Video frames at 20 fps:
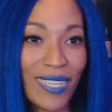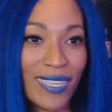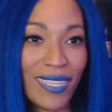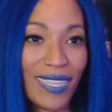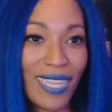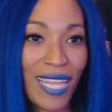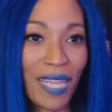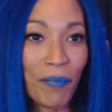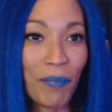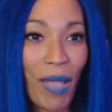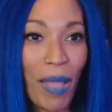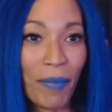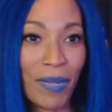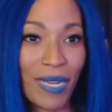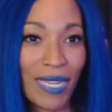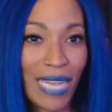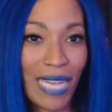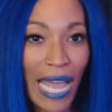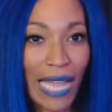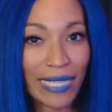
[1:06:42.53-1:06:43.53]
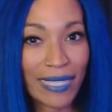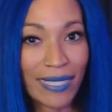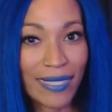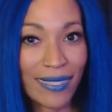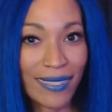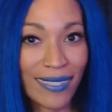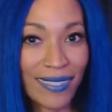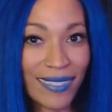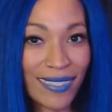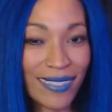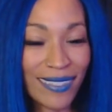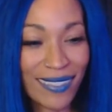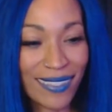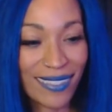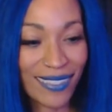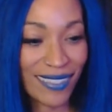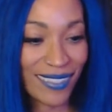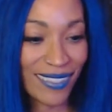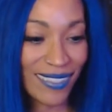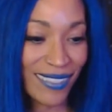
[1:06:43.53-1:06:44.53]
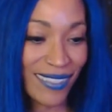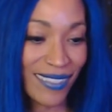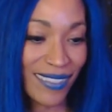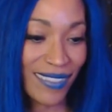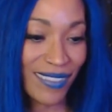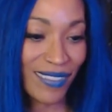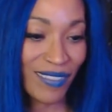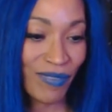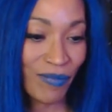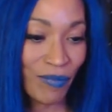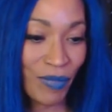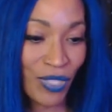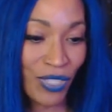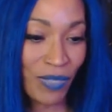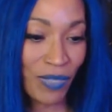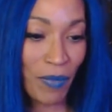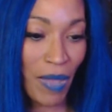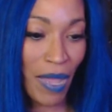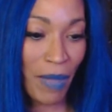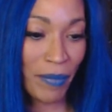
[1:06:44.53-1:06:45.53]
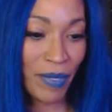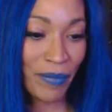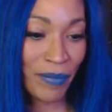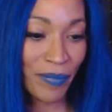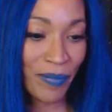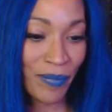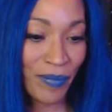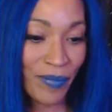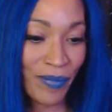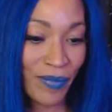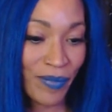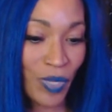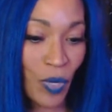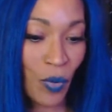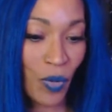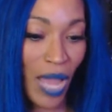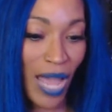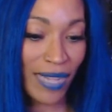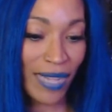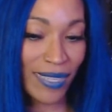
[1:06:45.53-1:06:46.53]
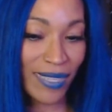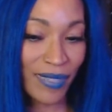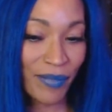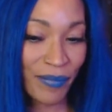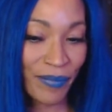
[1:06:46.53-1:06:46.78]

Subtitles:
Like popping and locking, but just popping, no locking.